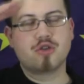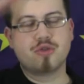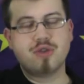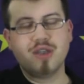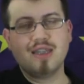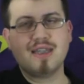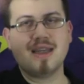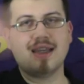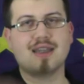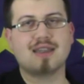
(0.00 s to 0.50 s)

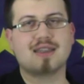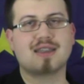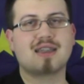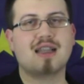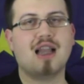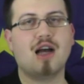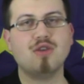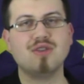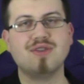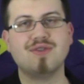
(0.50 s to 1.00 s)
Greetings,
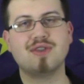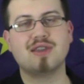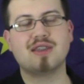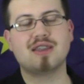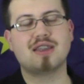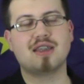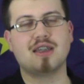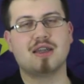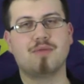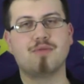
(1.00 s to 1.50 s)

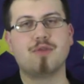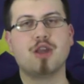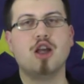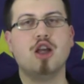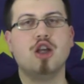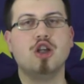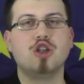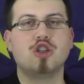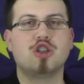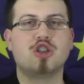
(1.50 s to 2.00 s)
Clausewitz here.
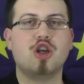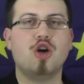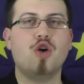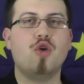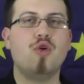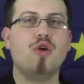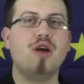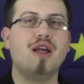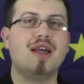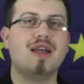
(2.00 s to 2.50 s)

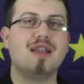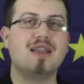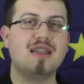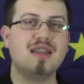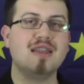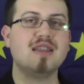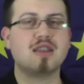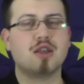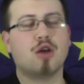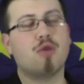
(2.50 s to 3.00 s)
So in
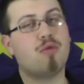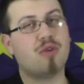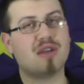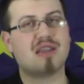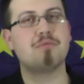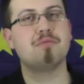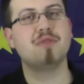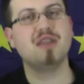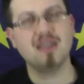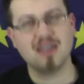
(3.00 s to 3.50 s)
this
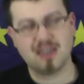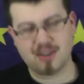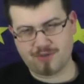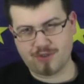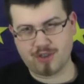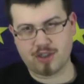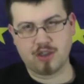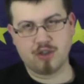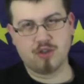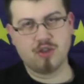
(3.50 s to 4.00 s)
What Means
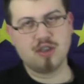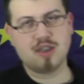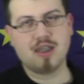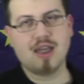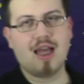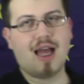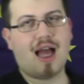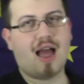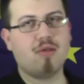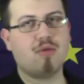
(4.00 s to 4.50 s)
videos,
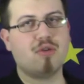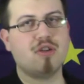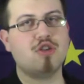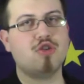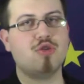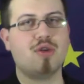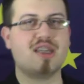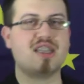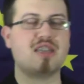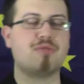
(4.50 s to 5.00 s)
I want
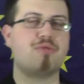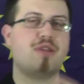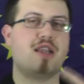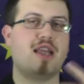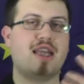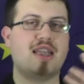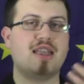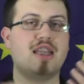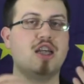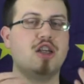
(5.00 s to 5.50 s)
to
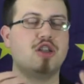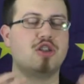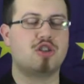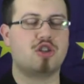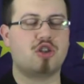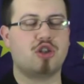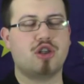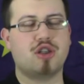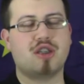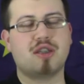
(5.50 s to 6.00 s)
explain
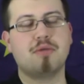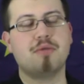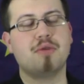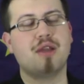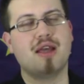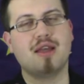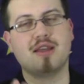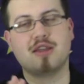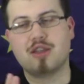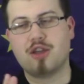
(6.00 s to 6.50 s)
certain
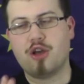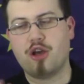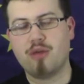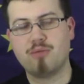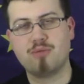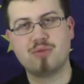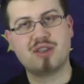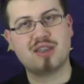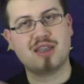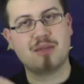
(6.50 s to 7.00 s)

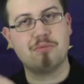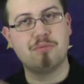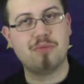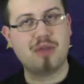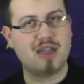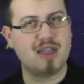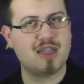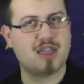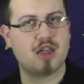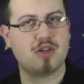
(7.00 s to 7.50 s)
terms in
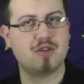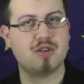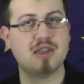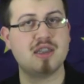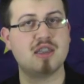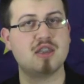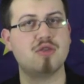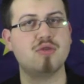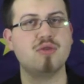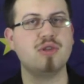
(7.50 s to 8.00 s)
military
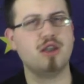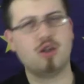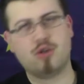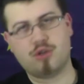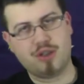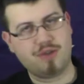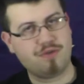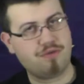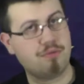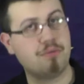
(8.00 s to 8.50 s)
history or
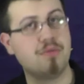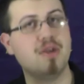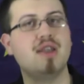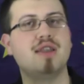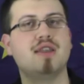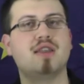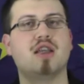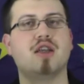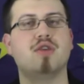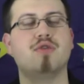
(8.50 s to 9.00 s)
even
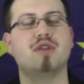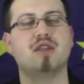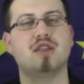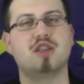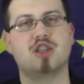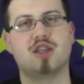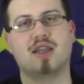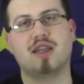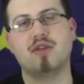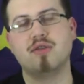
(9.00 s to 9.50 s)
military in
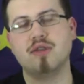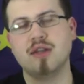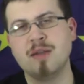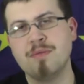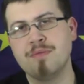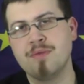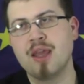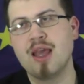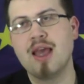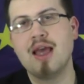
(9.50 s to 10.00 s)
general,
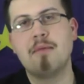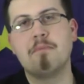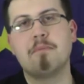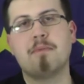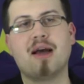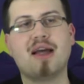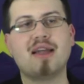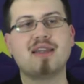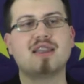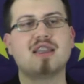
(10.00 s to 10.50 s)

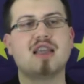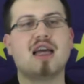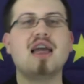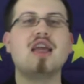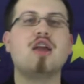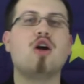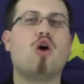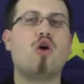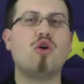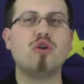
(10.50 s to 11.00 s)
but
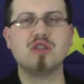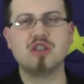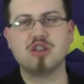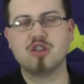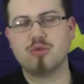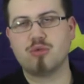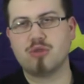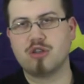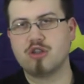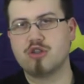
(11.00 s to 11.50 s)
I
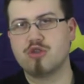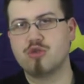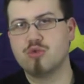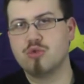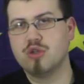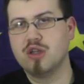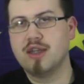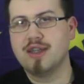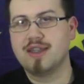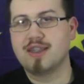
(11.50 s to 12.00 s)
also want
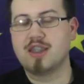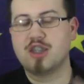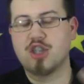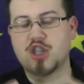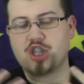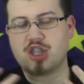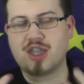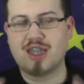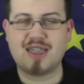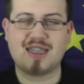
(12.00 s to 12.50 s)
to
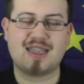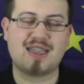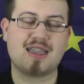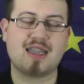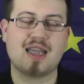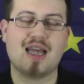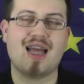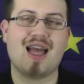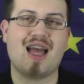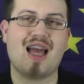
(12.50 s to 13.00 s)
suggest
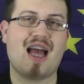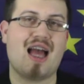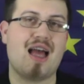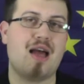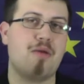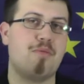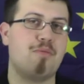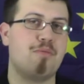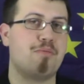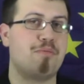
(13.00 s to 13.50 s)

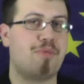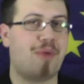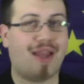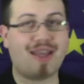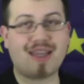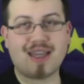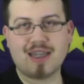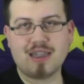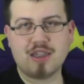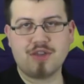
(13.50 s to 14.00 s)

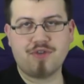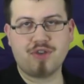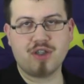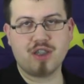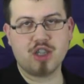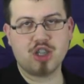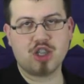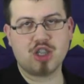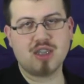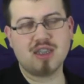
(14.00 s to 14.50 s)
better
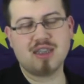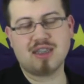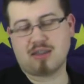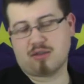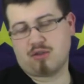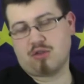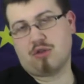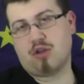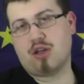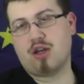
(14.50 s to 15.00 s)
definitions,
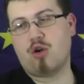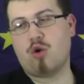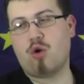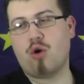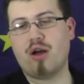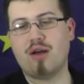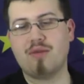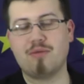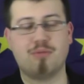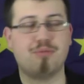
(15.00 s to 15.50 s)

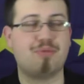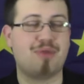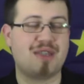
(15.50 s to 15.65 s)
or